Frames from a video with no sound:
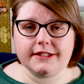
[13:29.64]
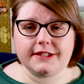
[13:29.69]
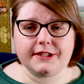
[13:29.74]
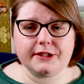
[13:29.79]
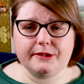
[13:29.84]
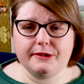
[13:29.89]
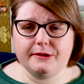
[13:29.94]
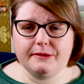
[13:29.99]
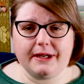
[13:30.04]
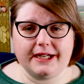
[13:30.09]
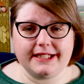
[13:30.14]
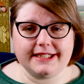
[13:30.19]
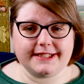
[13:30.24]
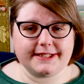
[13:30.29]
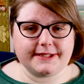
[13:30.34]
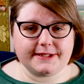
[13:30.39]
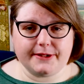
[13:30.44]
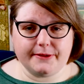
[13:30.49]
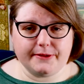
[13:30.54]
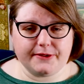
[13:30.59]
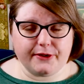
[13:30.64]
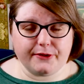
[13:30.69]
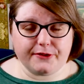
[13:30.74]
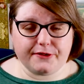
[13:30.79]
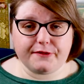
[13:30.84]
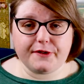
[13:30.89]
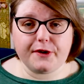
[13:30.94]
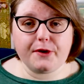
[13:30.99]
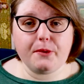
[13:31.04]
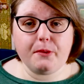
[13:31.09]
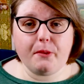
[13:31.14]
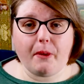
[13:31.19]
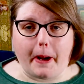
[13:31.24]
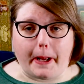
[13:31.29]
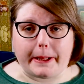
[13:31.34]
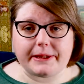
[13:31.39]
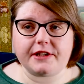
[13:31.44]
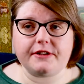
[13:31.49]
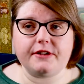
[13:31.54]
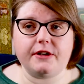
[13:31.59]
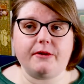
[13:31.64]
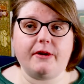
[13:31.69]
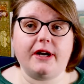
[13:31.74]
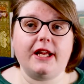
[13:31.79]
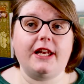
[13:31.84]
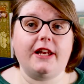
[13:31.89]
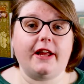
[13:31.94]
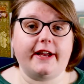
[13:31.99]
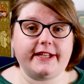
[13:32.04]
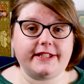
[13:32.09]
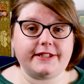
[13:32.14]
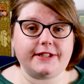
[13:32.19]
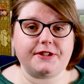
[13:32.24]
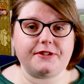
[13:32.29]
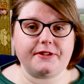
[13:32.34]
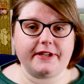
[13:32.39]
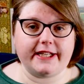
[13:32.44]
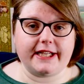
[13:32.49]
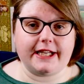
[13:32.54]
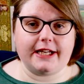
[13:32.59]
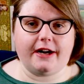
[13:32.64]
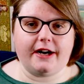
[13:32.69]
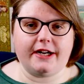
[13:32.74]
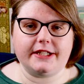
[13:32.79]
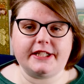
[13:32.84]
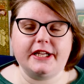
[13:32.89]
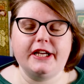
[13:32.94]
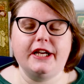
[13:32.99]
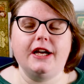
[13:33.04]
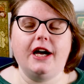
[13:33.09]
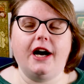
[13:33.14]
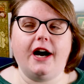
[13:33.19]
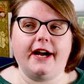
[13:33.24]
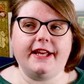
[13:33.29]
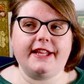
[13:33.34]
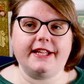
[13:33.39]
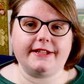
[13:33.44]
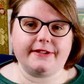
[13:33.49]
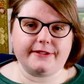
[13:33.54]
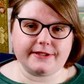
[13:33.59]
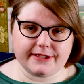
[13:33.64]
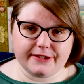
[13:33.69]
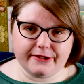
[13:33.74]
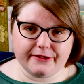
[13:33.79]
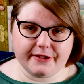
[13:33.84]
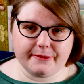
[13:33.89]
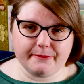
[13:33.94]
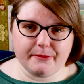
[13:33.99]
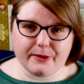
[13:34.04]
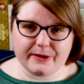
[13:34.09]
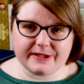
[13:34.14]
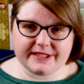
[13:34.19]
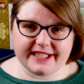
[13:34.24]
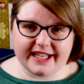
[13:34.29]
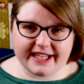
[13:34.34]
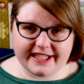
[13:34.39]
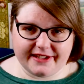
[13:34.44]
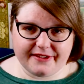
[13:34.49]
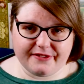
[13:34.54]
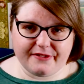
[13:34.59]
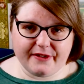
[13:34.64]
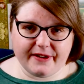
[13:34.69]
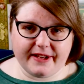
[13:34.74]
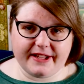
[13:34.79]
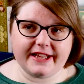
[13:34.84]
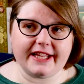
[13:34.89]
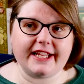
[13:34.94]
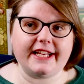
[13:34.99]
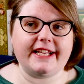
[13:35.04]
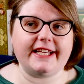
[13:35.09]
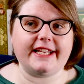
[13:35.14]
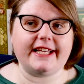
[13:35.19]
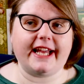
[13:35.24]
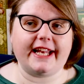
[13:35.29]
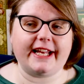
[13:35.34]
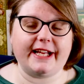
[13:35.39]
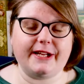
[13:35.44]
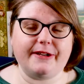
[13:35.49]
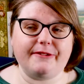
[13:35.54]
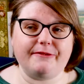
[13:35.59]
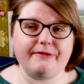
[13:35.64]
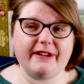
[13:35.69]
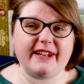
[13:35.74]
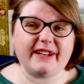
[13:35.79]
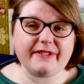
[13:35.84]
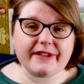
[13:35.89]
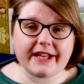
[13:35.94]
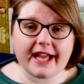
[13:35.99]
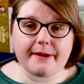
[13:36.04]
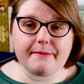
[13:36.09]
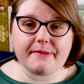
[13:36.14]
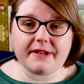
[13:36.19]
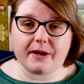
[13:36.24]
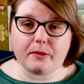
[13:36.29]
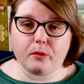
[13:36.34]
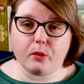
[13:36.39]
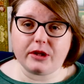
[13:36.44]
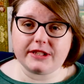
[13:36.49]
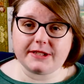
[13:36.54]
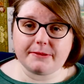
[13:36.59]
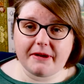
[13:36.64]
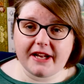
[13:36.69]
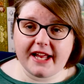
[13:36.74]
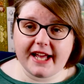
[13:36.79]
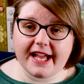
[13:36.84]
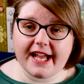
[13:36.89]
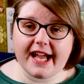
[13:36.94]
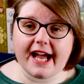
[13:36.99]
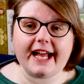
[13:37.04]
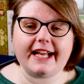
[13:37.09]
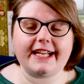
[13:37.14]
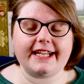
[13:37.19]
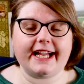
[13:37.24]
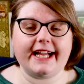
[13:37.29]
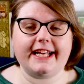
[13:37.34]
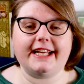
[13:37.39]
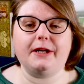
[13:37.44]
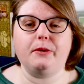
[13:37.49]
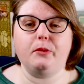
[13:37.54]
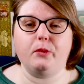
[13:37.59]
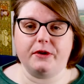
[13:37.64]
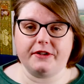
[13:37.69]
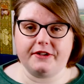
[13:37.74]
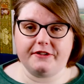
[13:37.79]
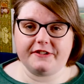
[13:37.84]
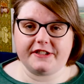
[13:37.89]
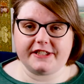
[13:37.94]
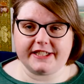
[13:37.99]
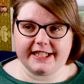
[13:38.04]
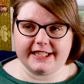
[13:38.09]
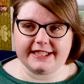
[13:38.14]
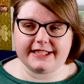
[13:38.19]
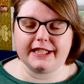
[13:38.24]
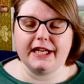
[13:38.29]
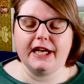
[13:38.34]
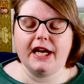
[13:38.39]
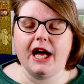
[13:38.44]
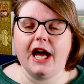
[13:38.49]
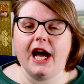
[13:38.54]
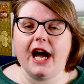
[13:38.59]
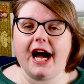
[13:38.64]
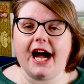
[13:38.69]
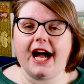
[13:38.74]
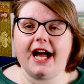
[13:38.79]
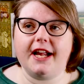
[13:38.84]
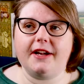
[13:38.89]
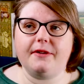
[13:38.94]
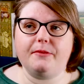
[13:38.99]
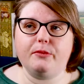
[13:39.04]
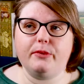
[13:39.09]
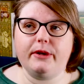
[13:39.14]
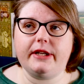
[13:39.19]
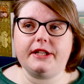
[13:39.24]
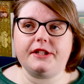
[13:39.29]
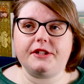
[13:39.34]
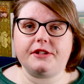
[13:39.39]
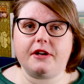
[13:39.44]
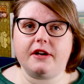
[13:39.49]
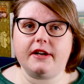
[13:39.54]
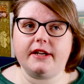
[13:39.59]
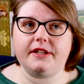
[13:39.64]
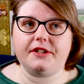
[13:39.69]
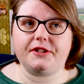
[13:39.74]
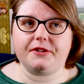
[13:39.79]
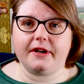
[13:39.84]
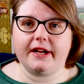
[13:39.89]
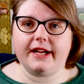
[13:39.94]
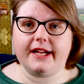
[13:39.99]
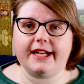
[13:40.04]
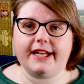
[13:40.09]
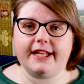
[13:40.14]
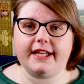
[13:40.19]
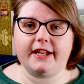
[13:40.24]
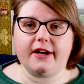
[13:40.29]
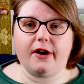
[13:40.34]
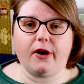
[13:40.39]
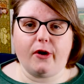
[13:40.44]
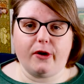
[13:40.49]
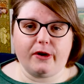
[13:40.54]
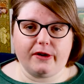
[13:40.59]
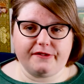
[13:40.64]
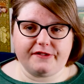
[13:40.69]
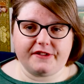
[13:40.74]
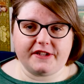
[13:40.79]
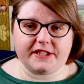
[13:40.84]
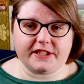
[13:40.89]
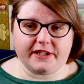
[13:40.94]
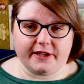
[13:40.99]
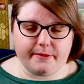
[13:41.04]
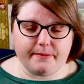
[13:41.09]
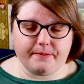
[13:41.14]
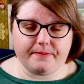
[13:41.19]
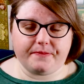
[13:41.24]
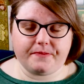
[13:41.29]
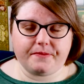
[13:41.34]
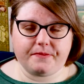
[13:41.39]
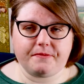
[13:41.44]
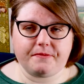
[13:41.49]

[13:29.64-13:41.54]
So as th those of you who watch know I like to trade a lot. I think there's nothing more satisfying than getting rid of a game you didn't want to play and getting one you did. And we try trade all of the time.